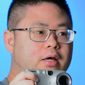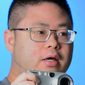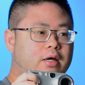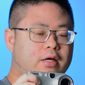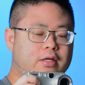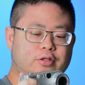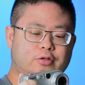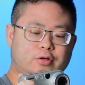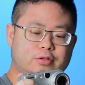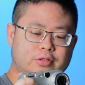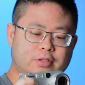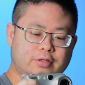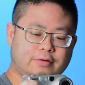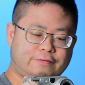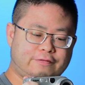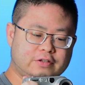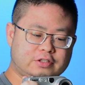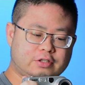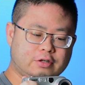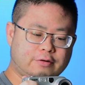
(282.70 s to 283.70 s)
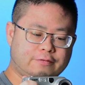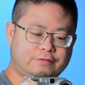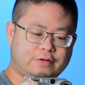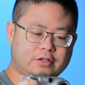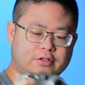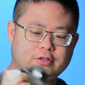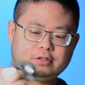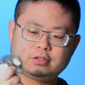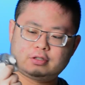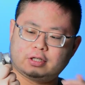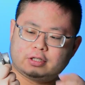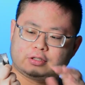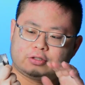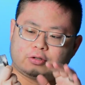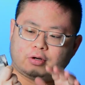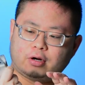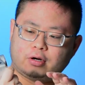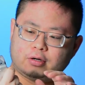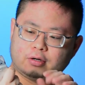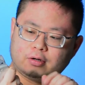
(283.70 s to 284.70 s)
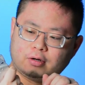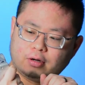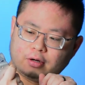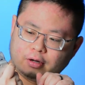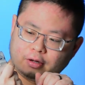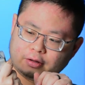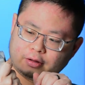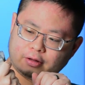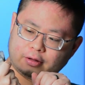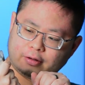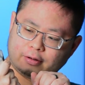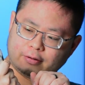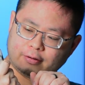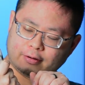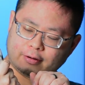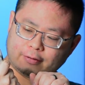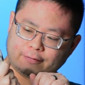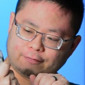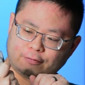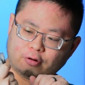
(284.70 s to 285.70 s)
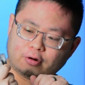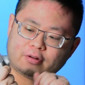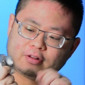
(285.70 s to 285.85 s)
In terms of the physical features, let's start on the front